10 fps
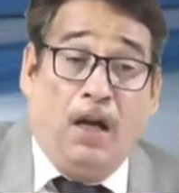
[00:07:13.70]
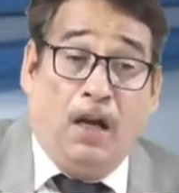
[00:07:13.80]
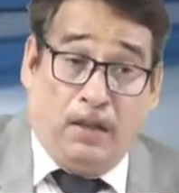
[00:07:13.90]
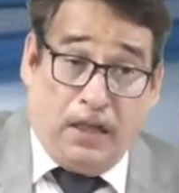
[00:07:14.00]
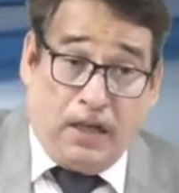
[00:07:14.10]

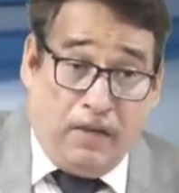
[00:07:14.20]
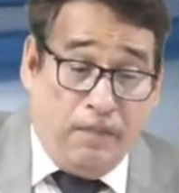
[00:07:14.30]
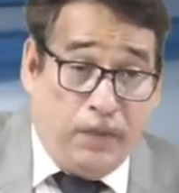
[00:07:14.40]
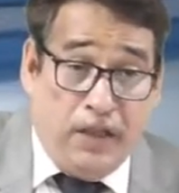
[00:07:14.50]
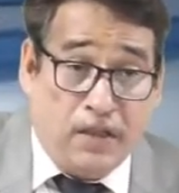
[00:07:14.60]
the
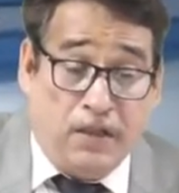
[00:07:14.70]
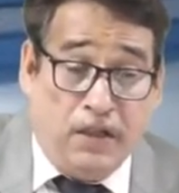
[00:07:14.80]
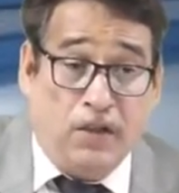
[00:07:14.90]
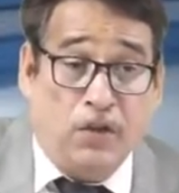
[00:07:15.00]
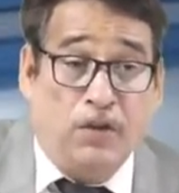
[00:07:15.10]
companies
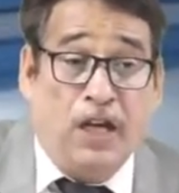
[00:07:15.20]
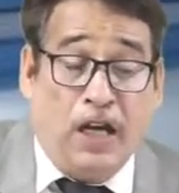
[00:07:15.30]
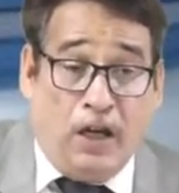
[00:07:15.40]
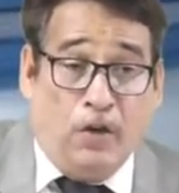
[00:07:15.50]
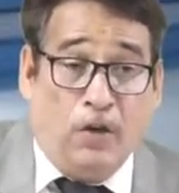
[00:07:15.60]
need to
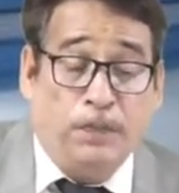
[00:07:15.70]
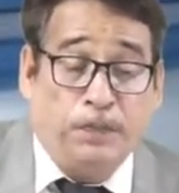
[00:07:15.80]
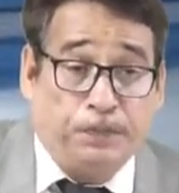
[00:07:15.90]
now